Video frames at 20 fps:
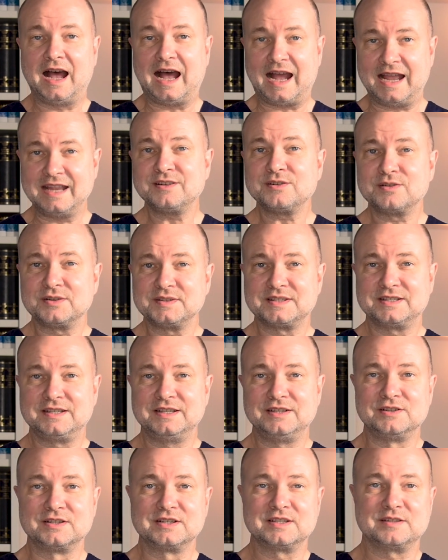Hite
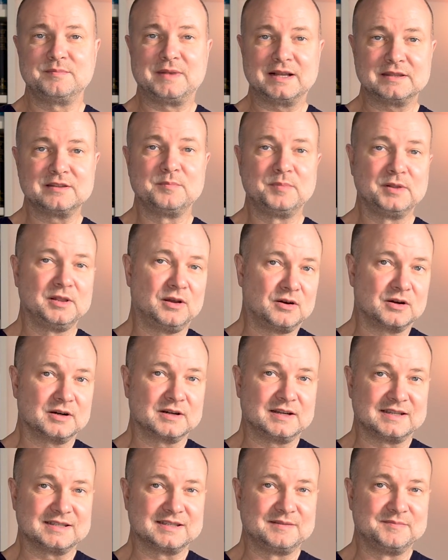considers multiple
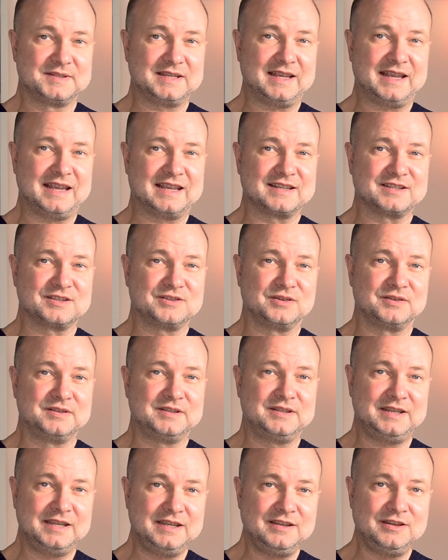orgasms as
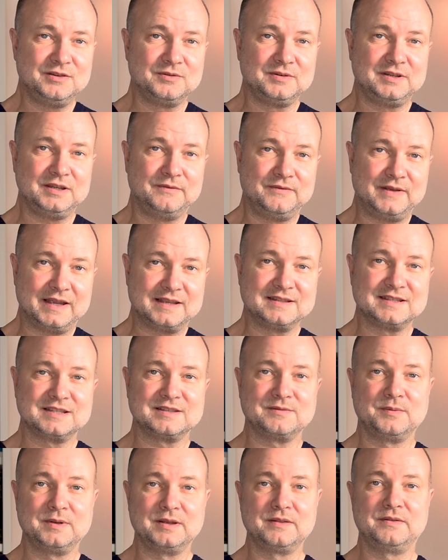continued
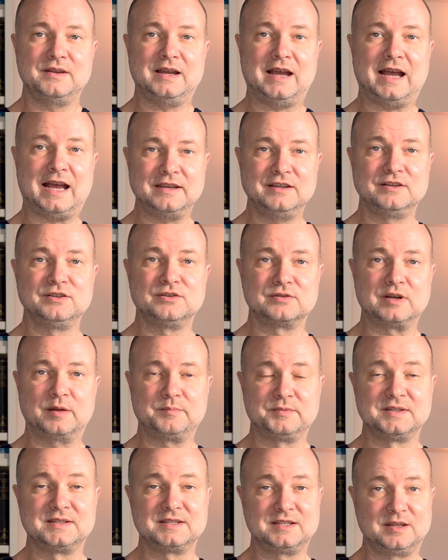events with
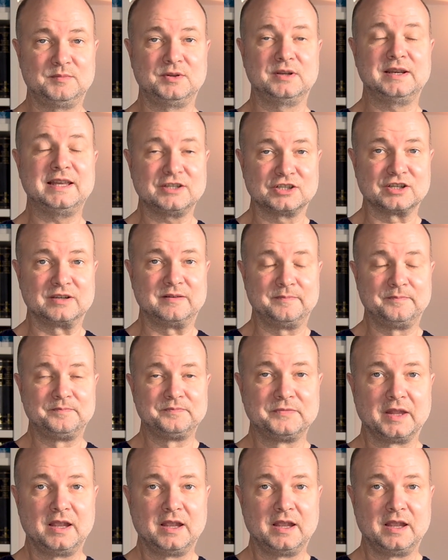uninterrupted stimulation.